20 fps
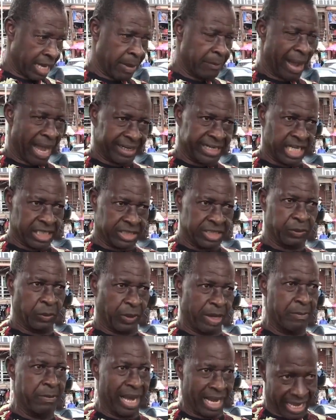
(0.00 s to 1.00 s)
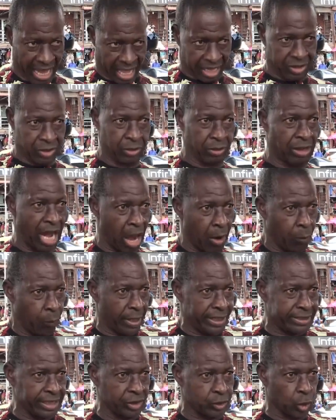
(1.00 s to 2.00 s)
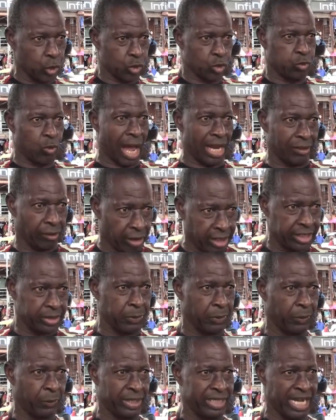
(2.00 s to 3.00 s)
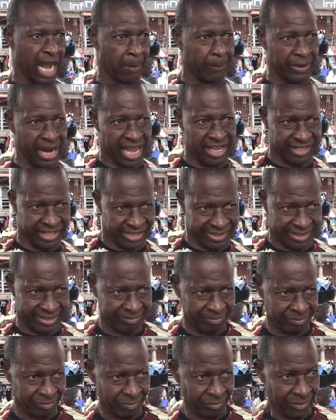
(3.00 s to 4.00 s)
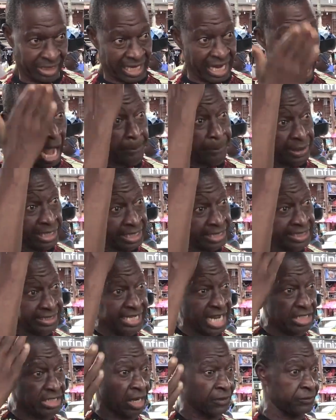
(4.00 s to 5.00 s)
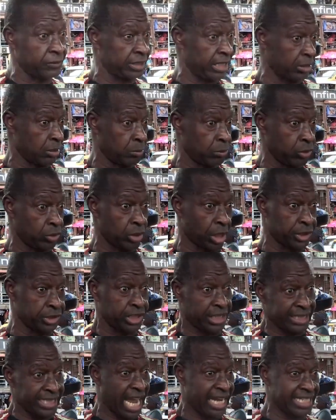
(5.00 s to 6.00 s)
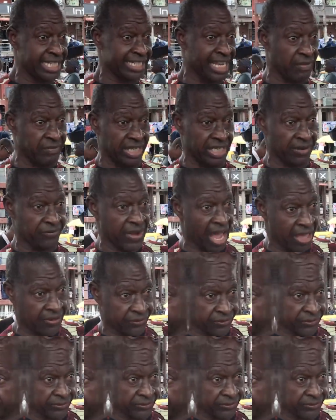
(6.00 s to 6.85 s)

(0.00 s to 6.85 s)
market women like you are waiting to swallow it with their prices. It happened in the days of Jeremy Doji in 1975.